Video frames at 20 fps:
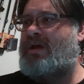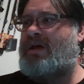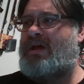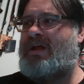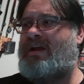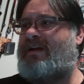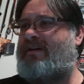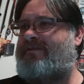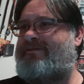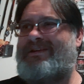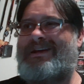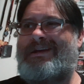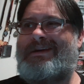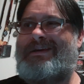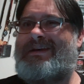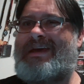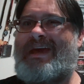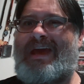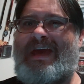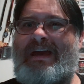and I have
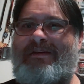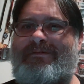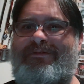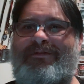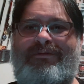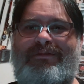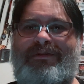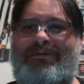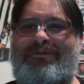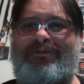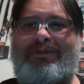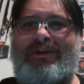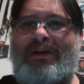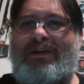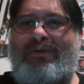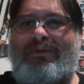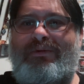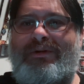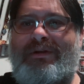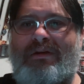like half of it
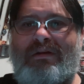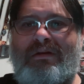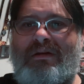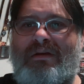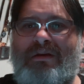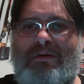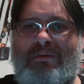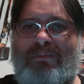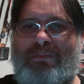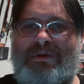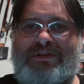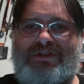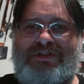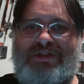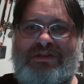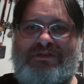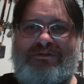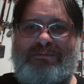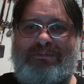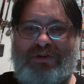filled with
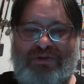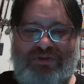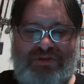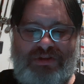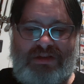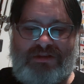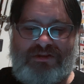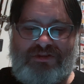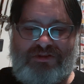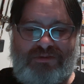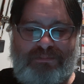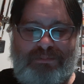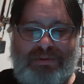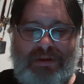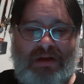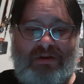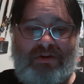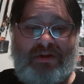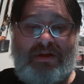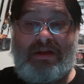just music,
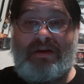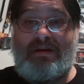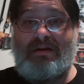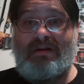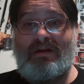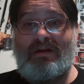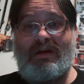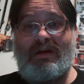period.